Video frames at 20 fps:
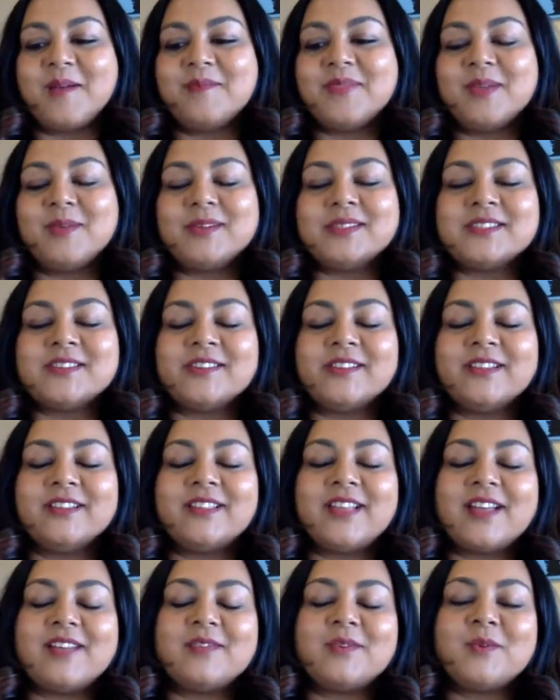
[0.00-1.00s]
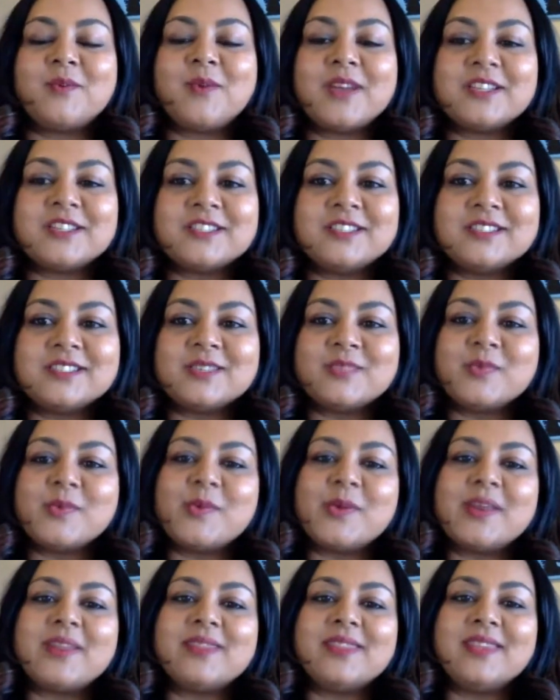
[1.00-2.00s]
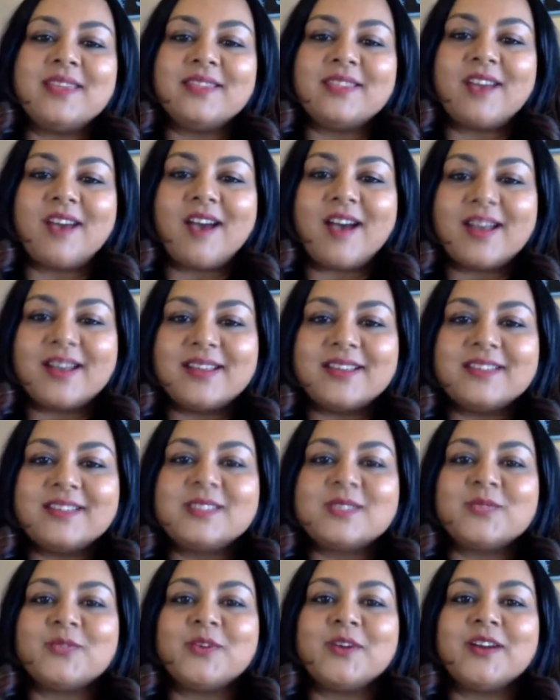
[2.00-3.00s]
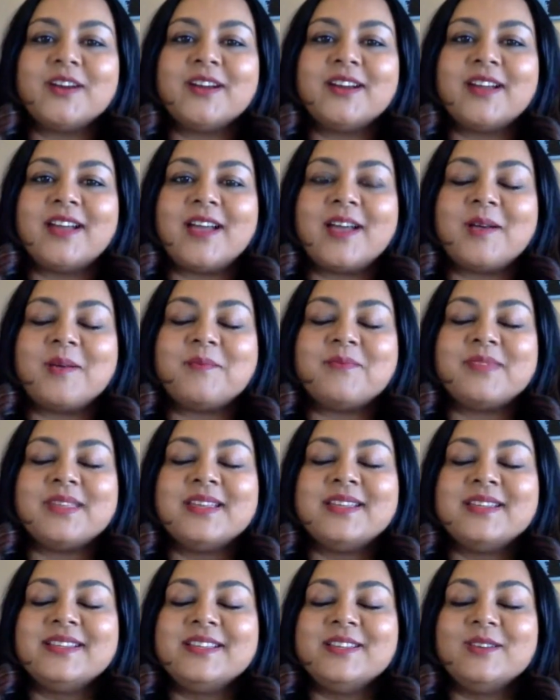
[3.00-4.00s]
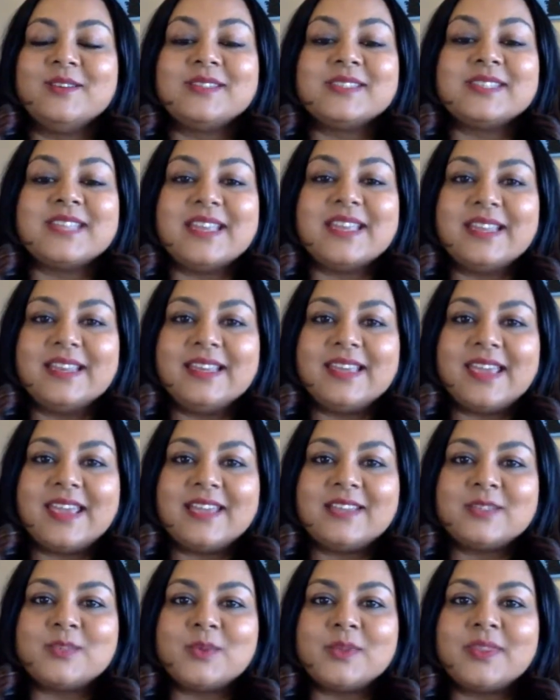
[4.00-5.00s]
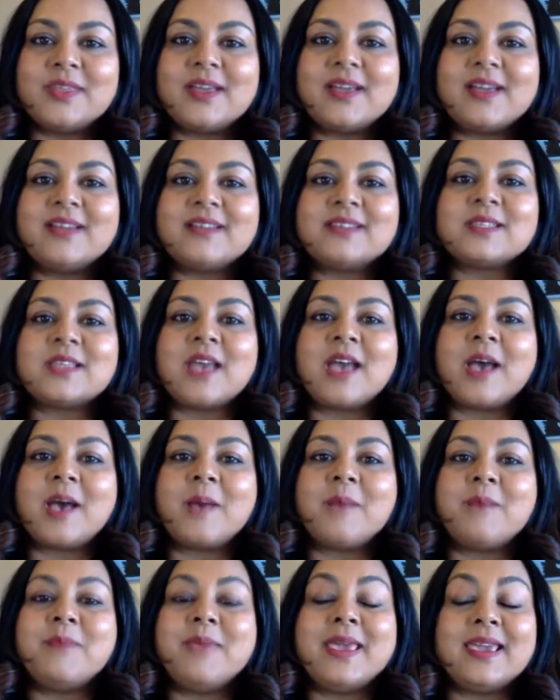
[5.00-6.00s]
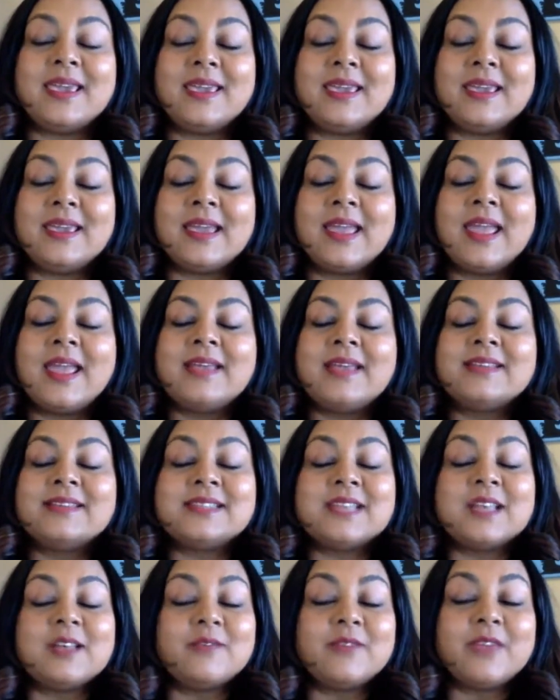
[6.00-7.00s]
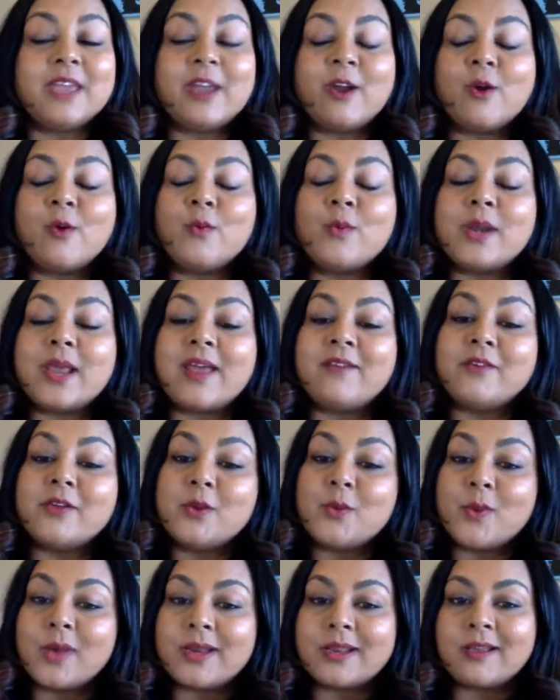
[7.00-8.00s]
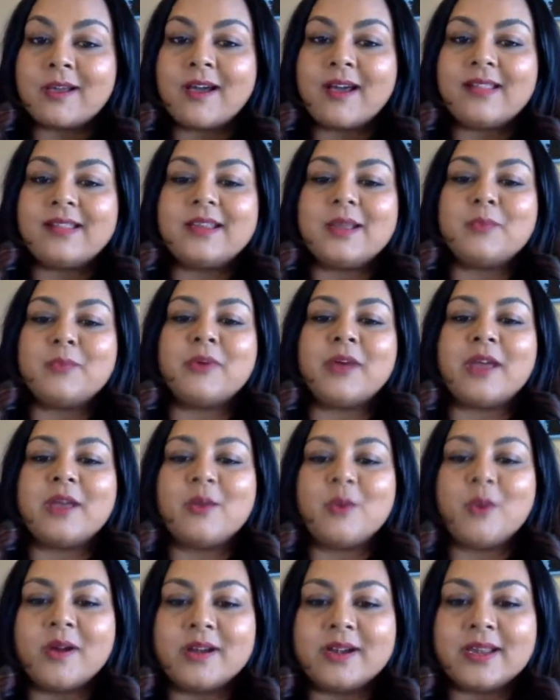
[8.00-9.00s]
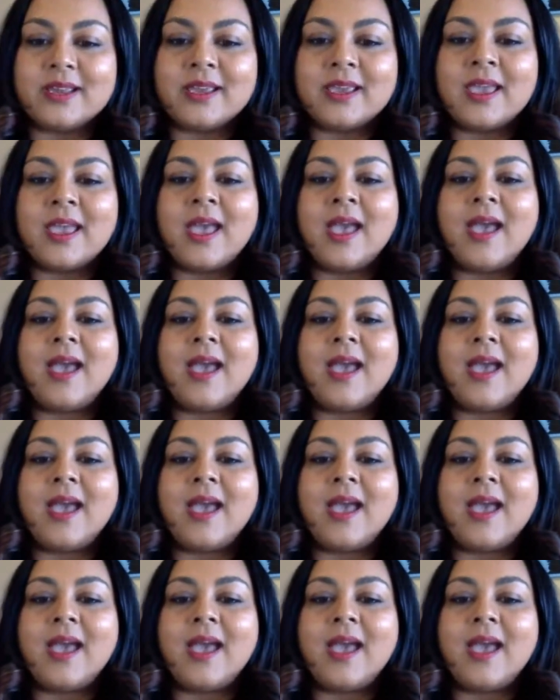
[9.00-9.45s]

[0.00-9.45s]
There were certainly a lot of questions, and we want to thank the audience for staying engaged with us, making self-care, or whatever you want to call it, a priority